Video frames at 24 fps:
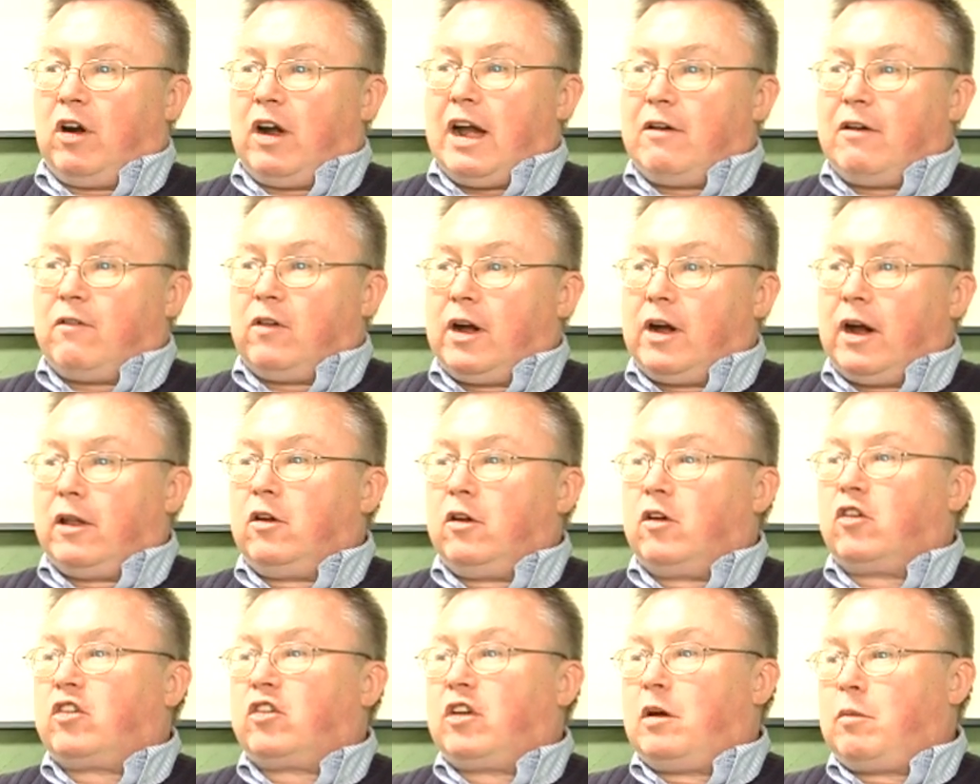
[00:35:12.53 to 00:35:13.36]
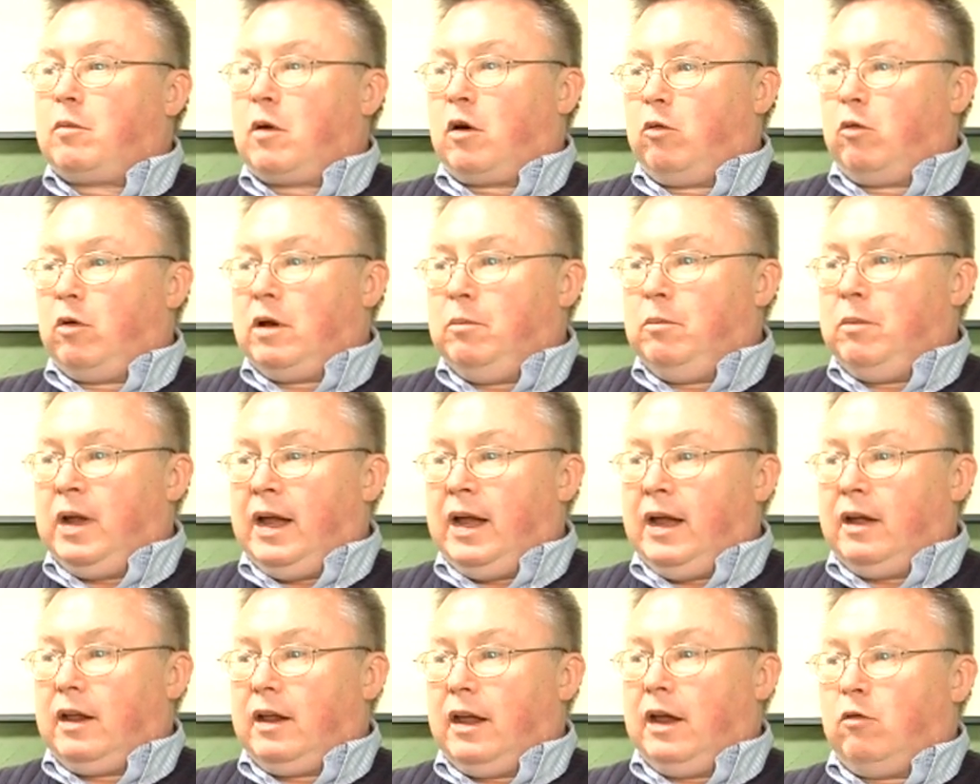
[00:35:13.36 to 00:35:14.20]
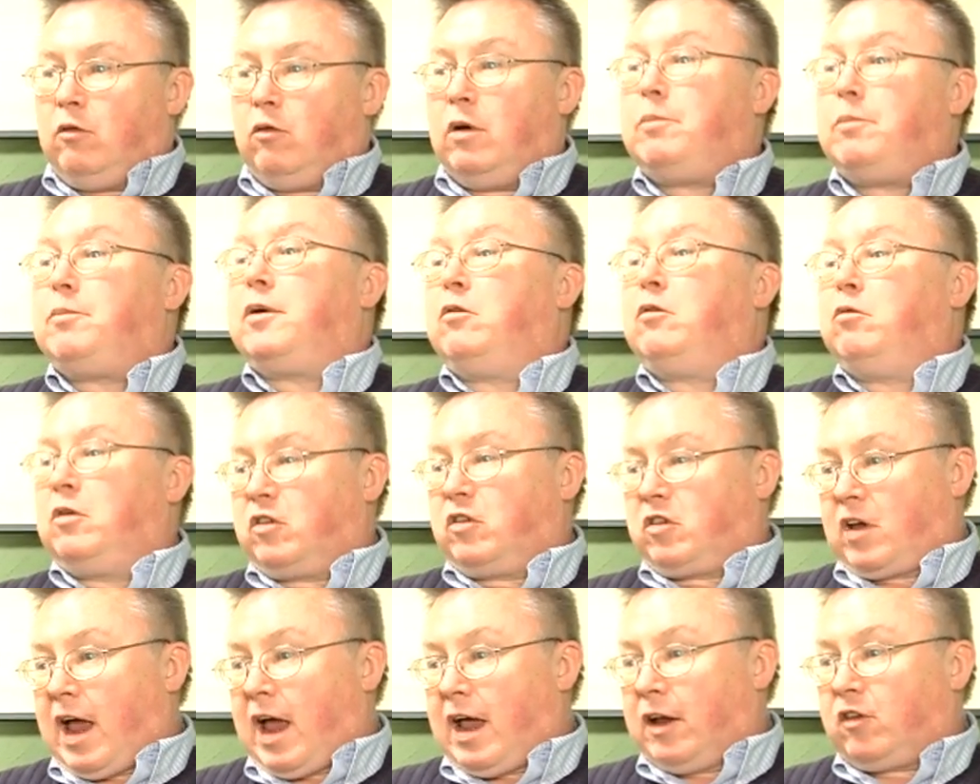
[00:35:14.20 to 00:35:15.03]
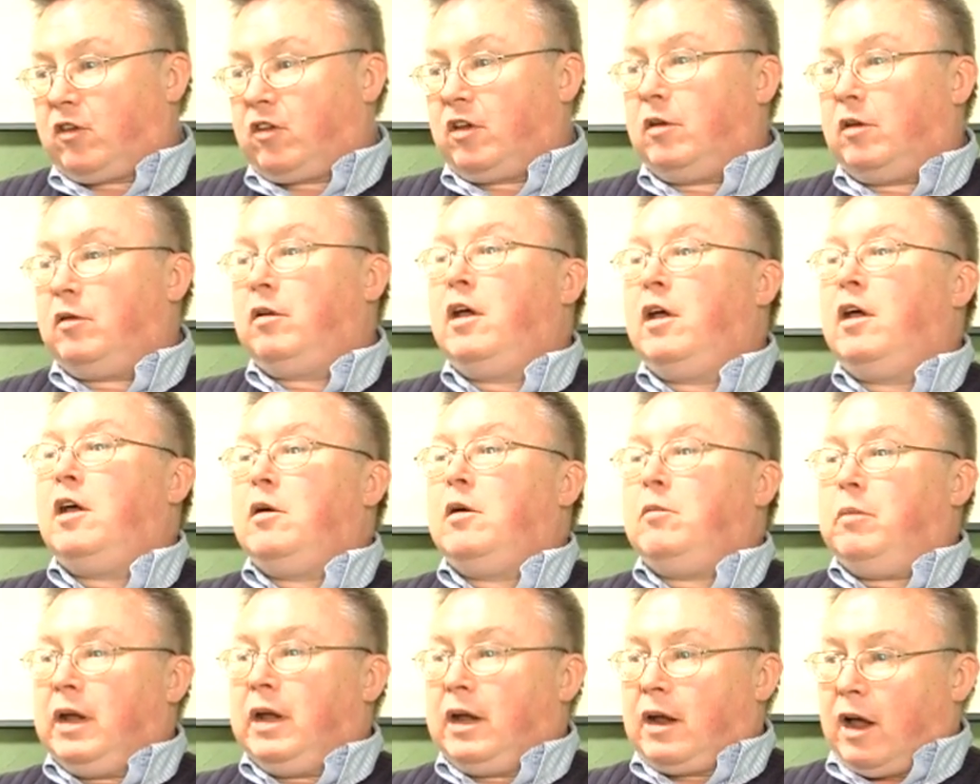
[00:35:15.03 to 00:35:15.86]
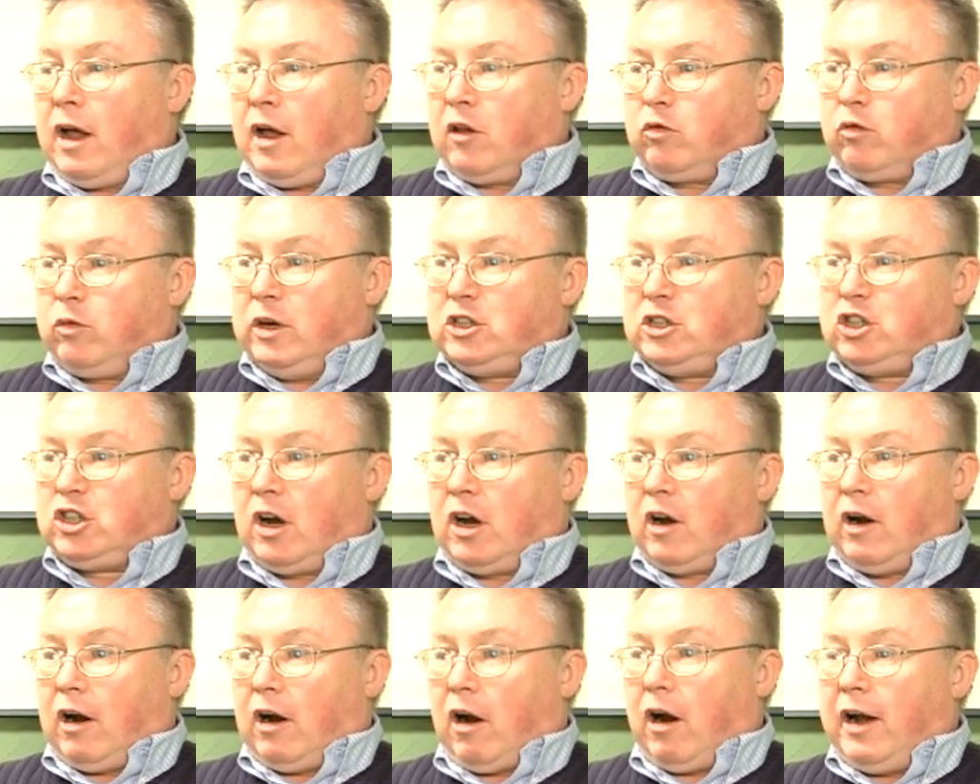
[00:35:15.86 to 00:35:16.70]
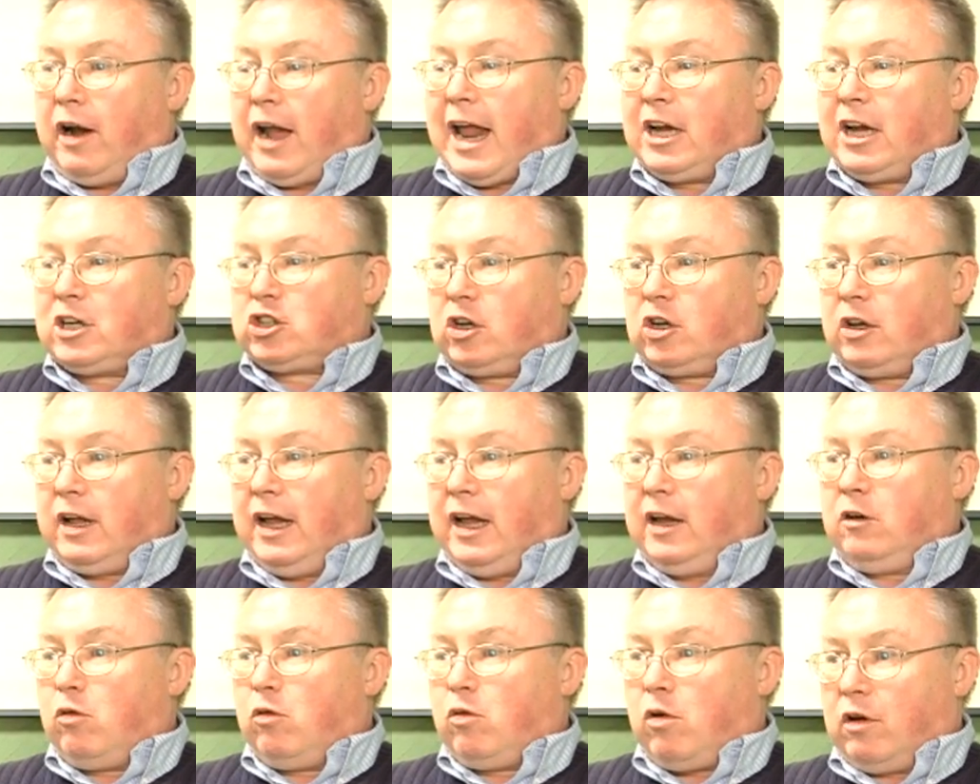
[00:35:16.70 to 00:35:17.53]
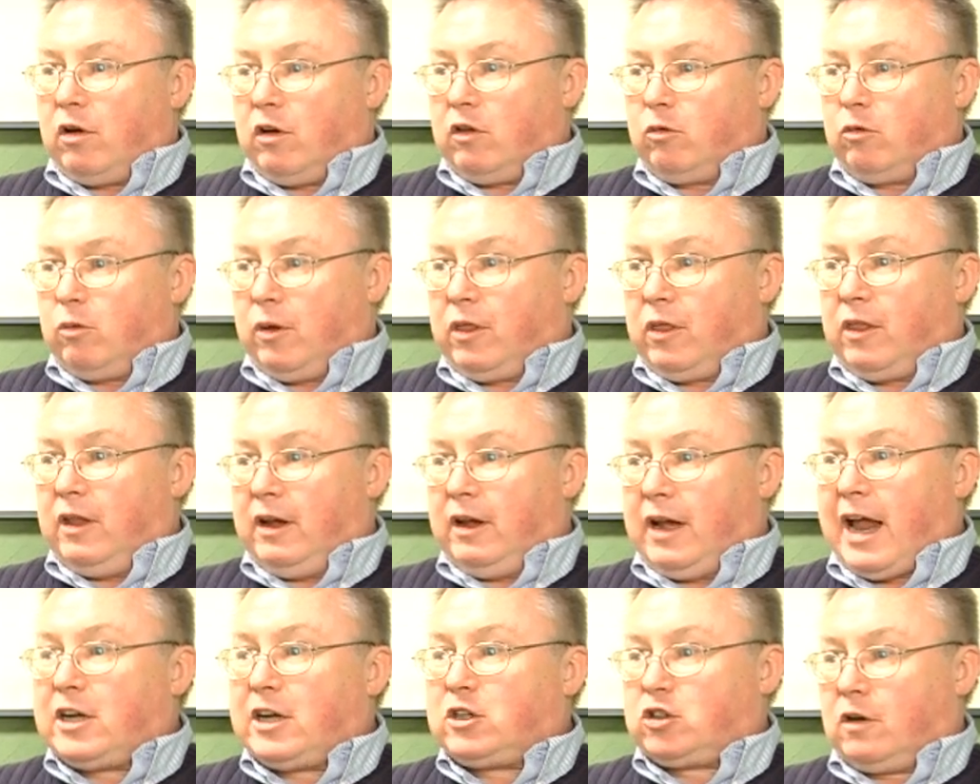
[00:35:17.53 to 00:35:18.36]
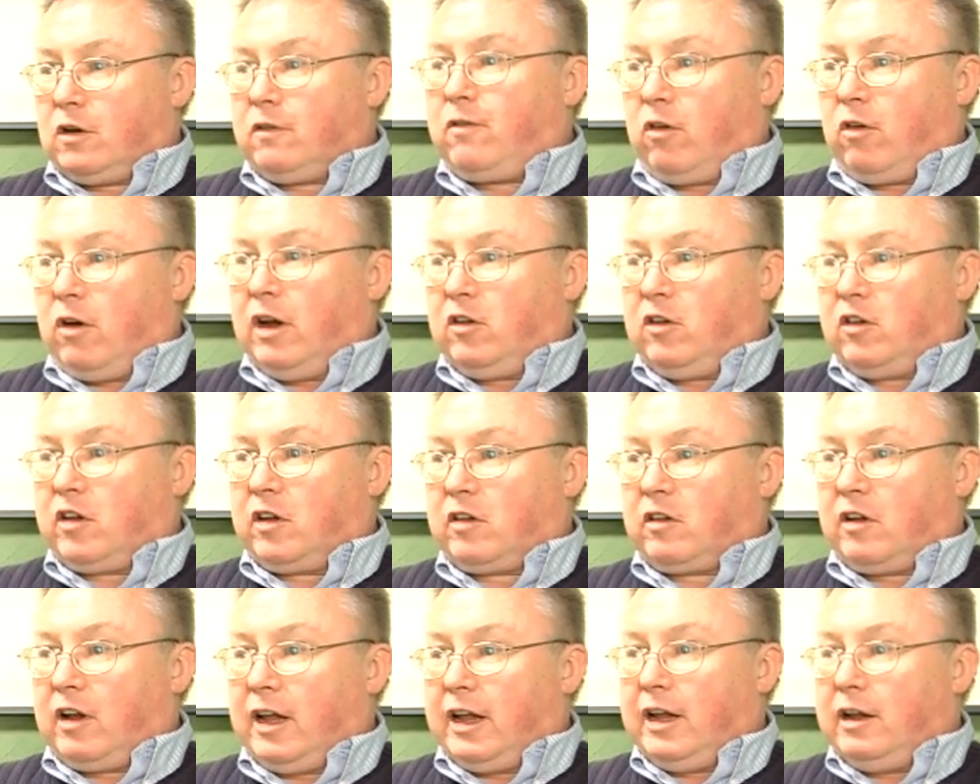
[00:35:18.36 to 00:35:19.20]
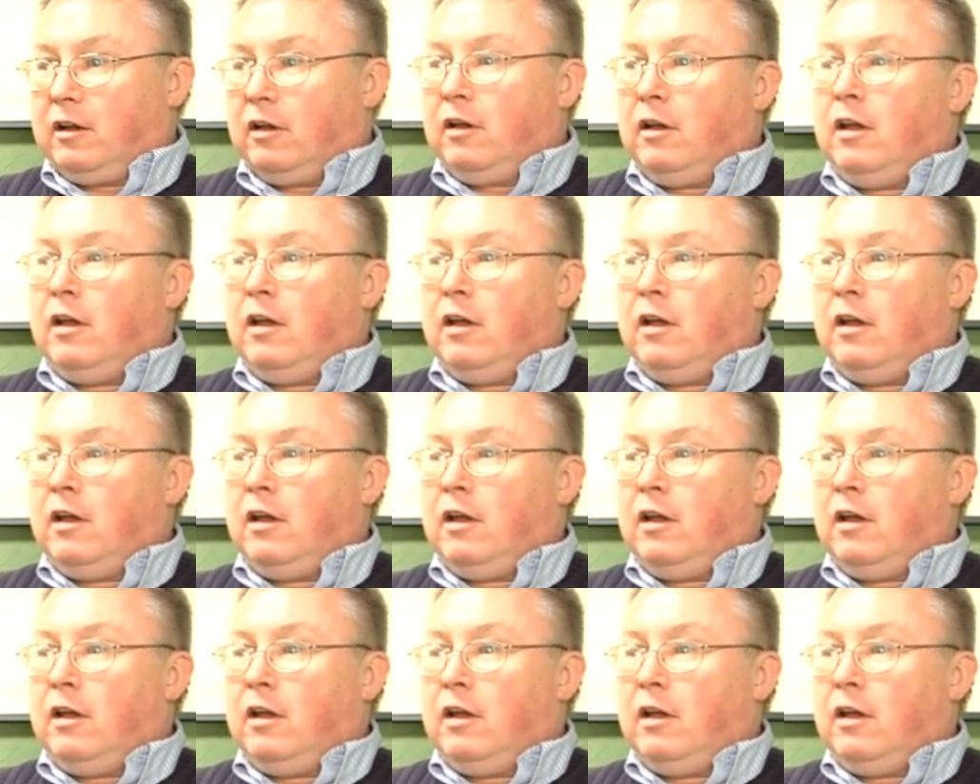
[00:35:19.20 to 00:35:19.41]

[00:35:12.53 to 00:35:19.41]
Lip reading: Every other summer we meet in Ripon, Wisconsin, because we share our national headquarters with the National Forensics League.